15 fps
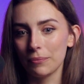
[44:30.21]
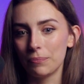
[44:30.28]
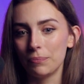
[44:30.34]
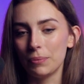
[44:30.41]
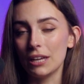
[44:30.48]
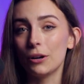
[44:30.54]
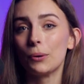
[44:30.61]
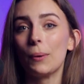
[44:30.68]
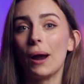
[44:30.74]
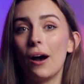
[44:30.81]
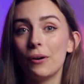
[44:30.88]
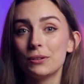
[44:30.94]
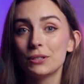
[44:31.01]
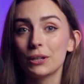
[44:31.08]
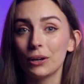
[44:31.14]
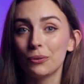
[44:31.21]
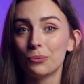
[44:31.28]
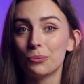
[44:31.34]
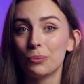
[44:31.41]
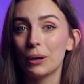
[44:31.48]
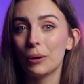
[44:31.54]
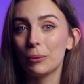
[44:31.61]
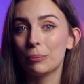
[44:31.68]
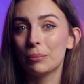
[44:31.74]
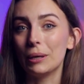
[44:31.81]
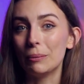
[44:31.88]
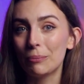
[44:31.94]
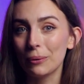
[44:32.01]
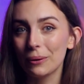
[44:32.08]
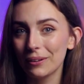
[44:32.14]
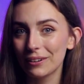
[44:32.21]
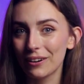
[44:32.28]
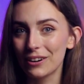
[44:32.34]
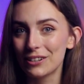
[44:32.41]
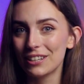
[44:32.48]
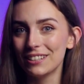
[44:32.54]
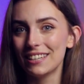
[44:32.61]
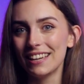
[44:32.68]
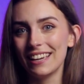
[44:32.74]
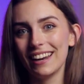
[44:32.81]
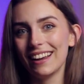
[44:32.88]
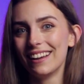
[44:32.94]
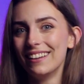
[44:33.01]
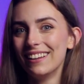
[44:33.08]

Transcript: be around like real people in Argentina.